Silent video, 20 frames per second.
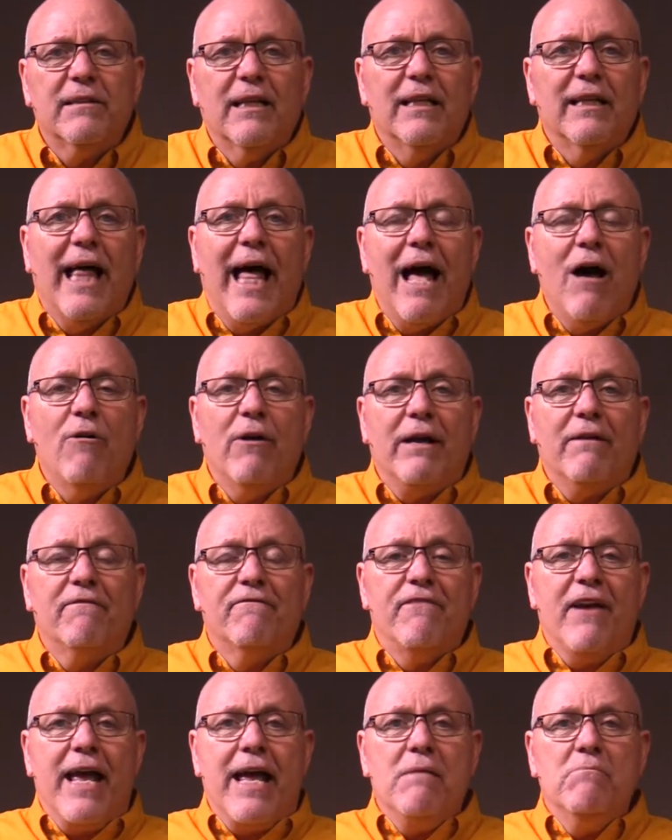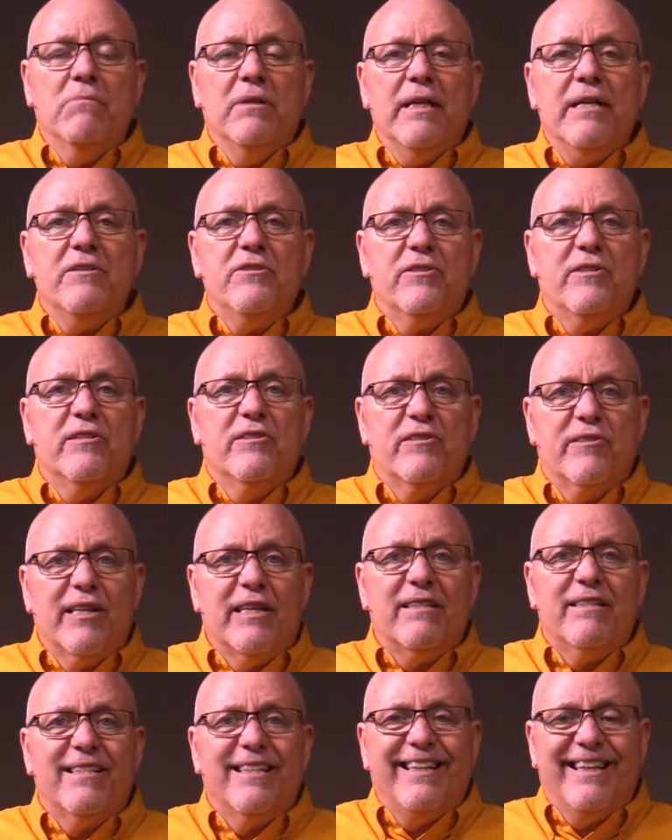allowing families to
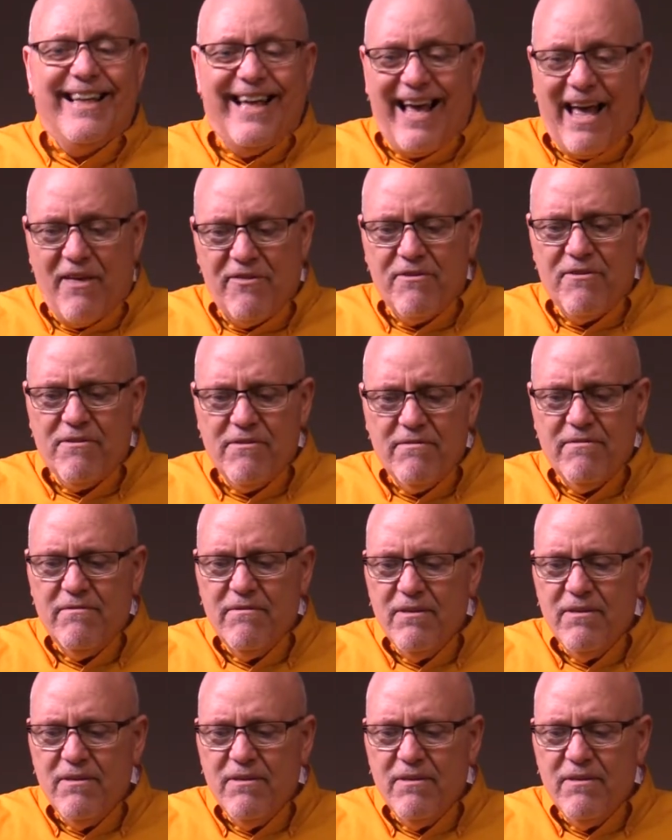sit together.